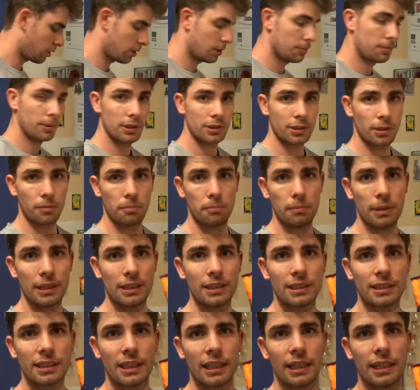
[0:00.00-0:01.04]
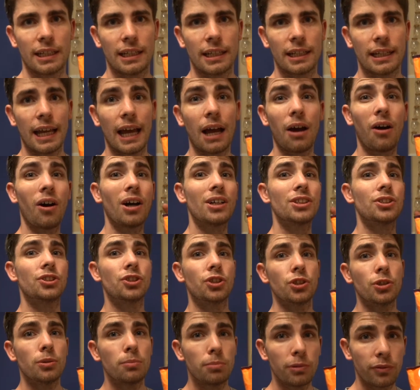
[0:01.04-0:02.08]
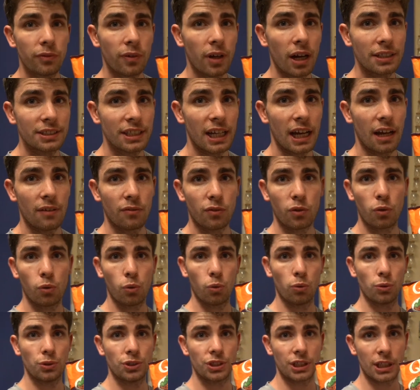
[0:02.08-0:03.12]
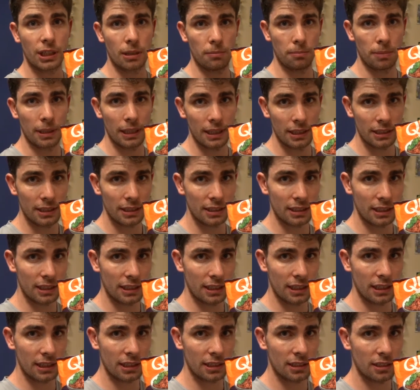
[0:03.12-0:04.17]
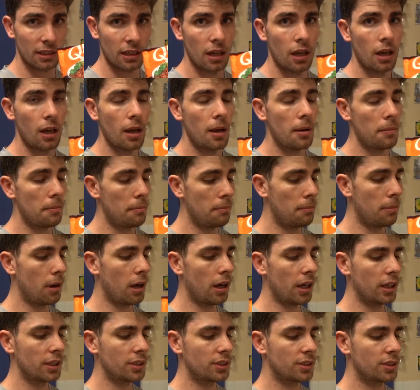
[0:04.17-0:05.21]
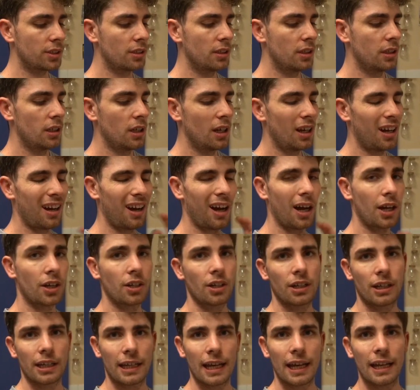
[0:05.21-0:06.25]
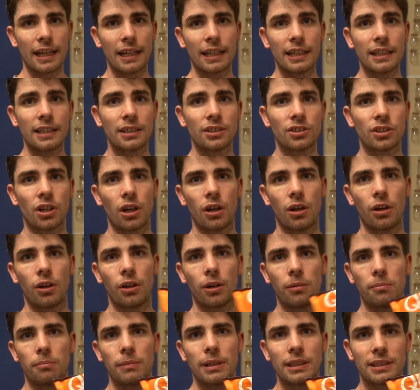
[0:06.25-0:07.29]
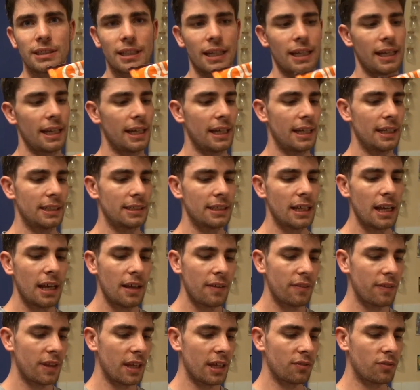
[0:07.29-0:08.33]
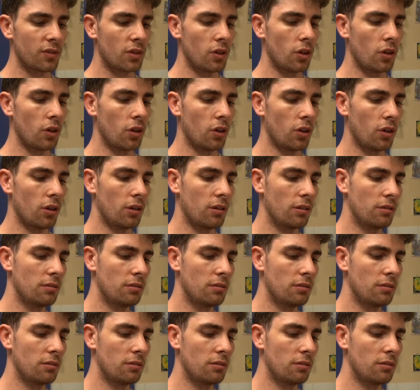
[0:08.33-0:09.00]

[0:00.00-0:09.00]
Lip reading: to put some mince in. Now, I do prefer to have corn chicken pieces in this, but I couldn't get any, so mince it is. They've got